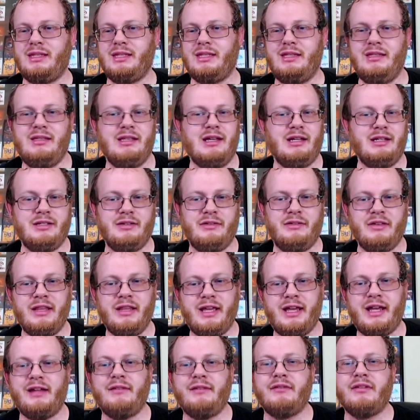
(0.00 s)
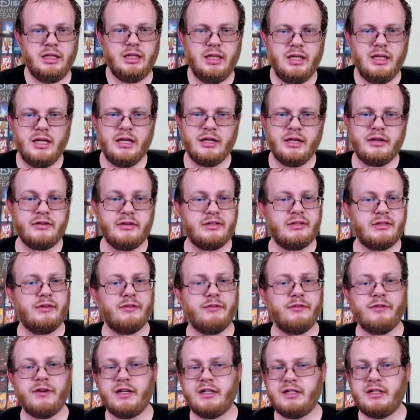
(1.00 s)
Not doing that. Goes to a
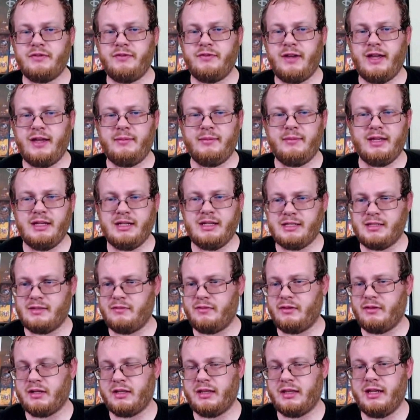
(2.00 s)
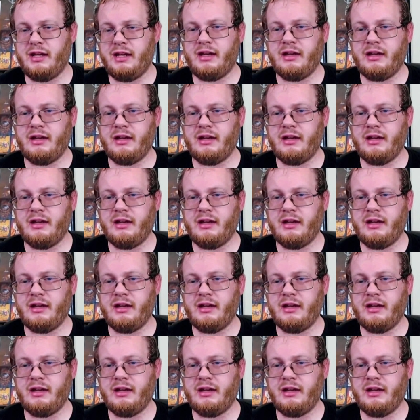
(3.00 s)
French family, doesn't work there.